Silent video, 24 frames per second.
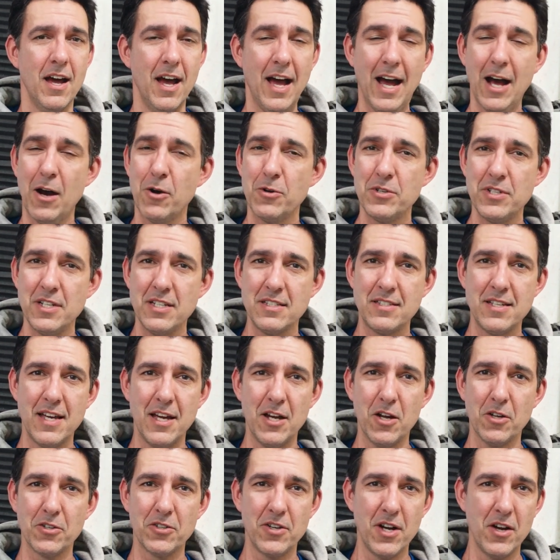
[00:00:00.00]
how
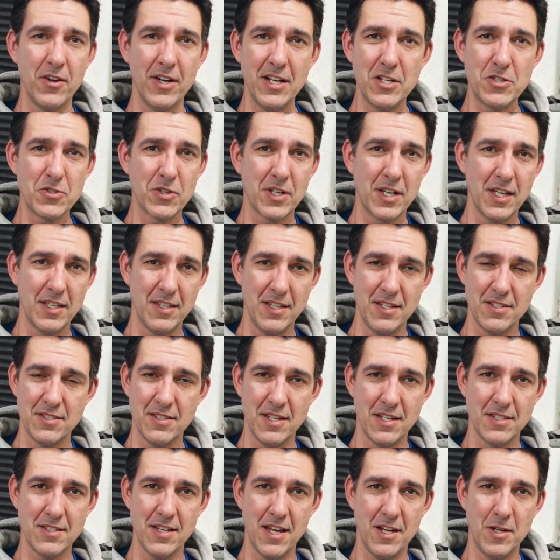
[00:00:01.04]
detailed or how intricate these
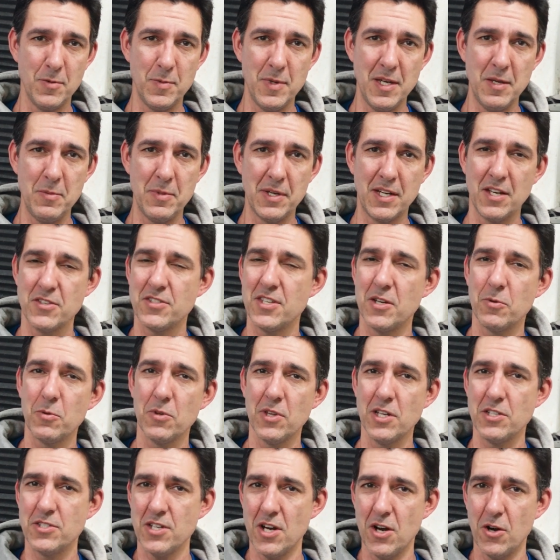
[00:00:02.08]
things had to be because they
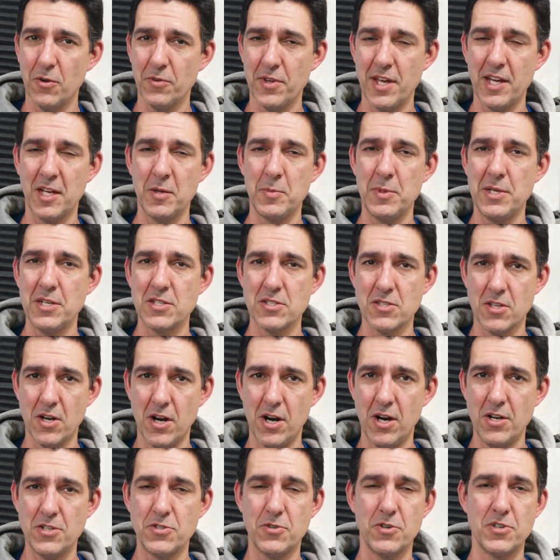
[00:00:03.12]
really don't. They could be as
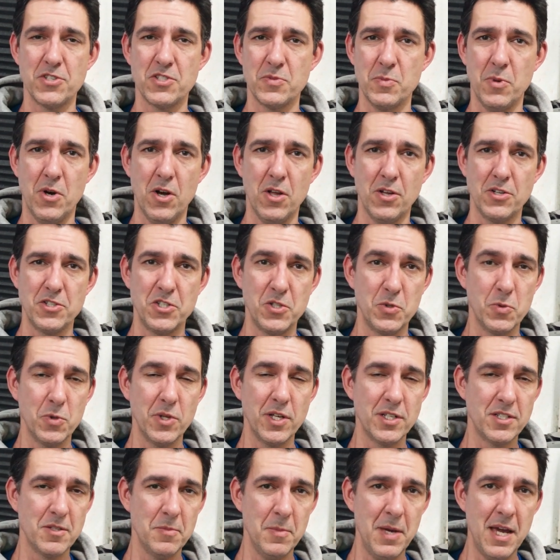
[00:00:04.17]
large or as small as you're
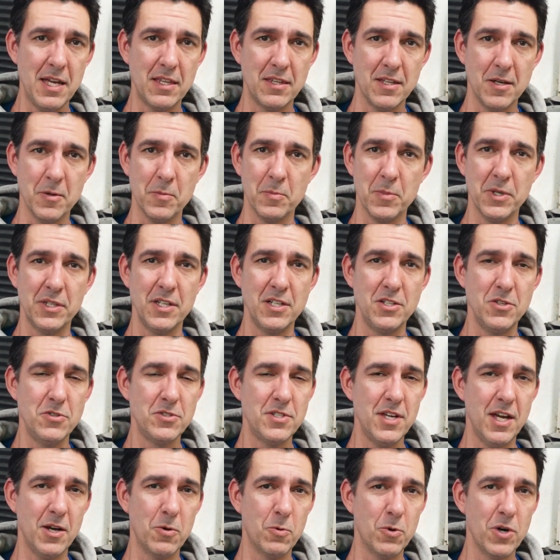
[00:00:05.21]
willing to make them, but they do
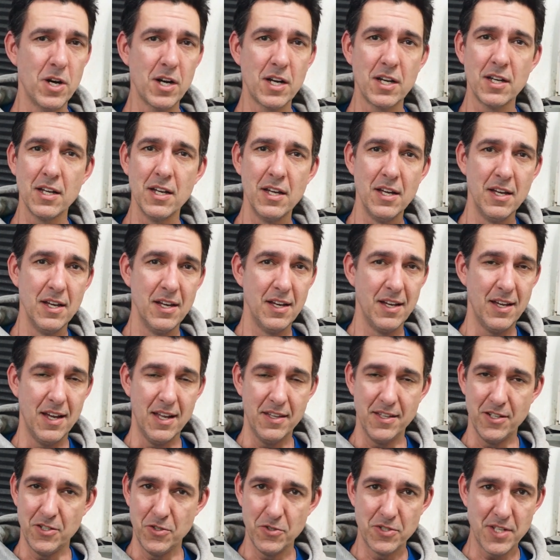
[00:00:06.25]
take work
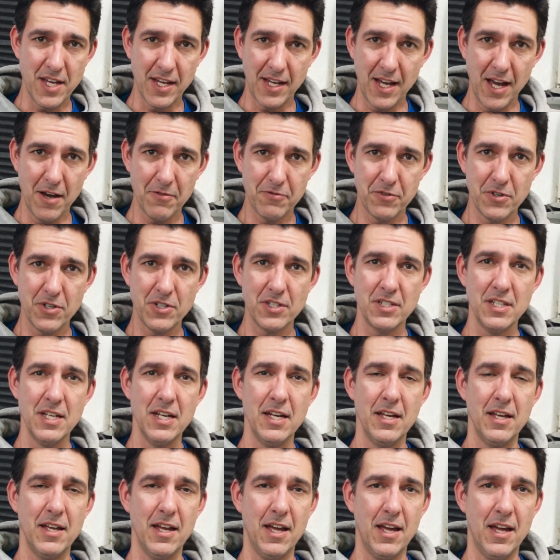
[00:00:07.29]
and they do take effort.
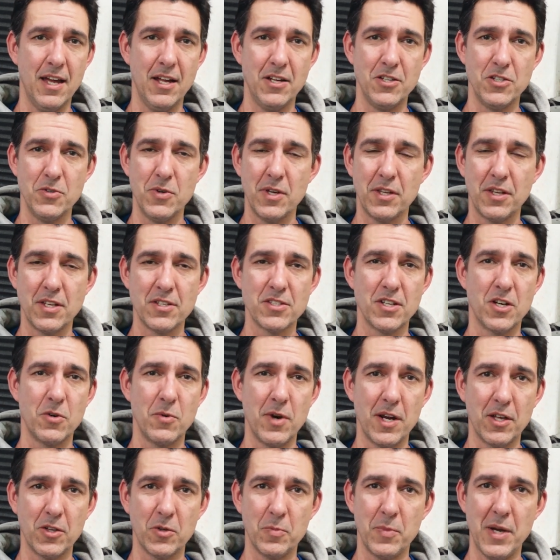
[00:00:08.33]
And doing things on a
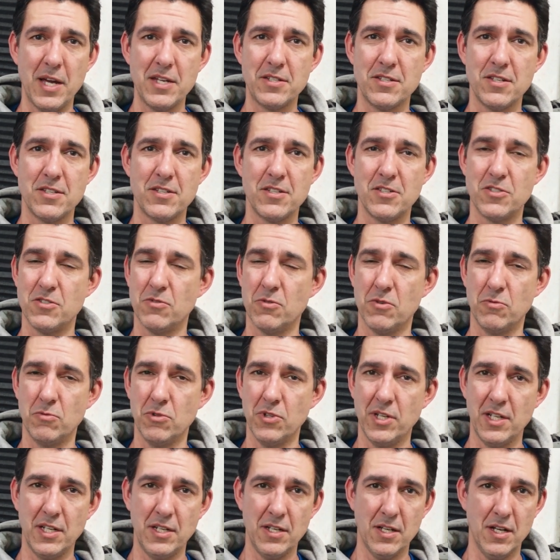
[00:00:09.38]
regular basis is
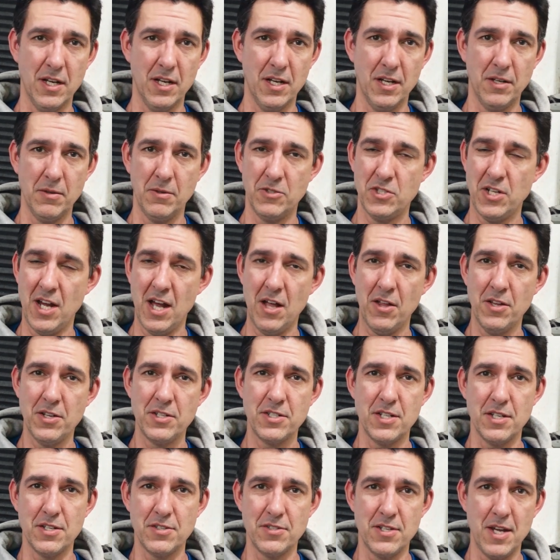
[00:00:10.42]
really a uh,
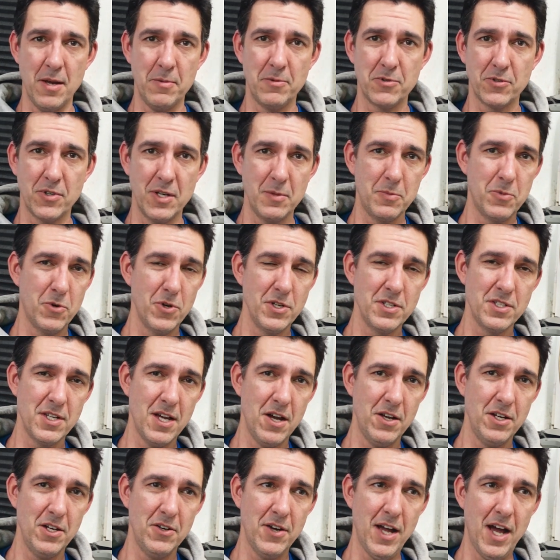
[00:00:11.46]
challenge, as Sam Taree points
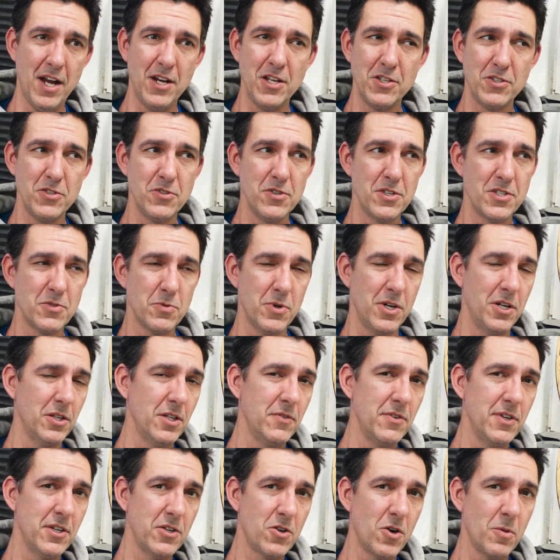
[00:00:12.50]
out here. How do you do this while you're
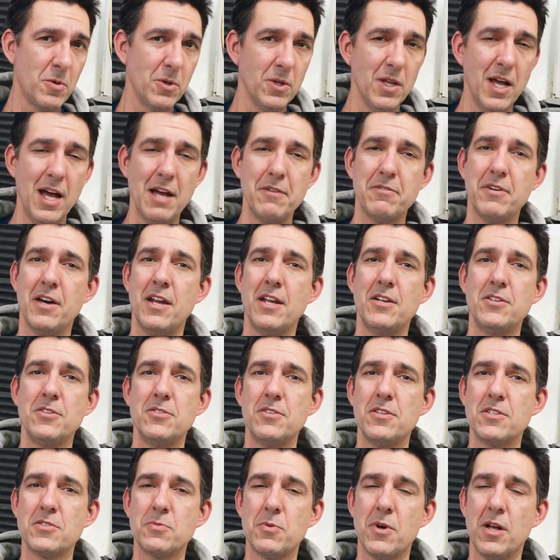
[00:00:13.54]
living a normal life? How do you
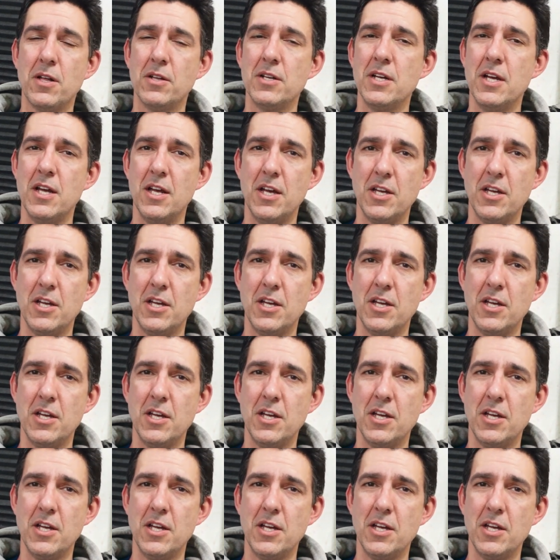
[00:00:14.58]
do this while